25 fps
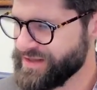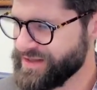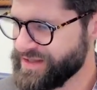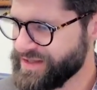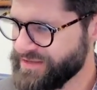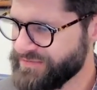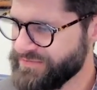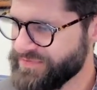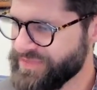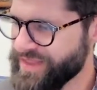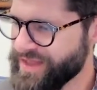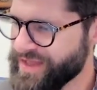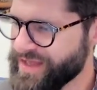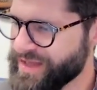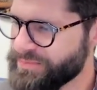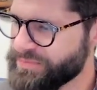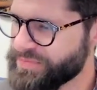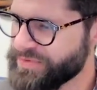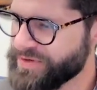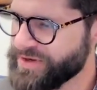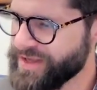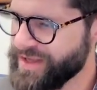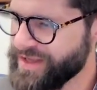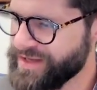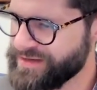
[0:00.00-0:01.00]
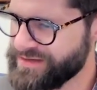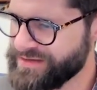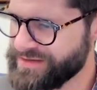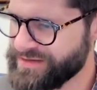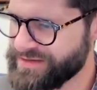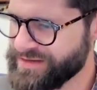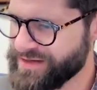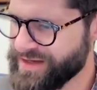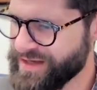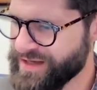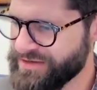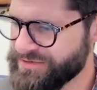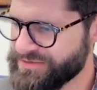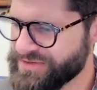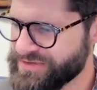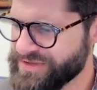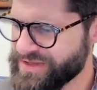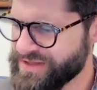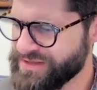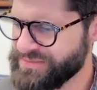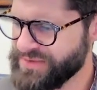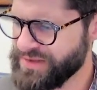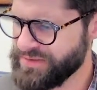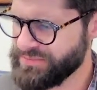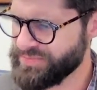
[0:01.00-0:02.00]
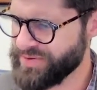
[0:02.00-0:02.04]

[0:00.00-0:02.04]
If they apprehend it, how can they be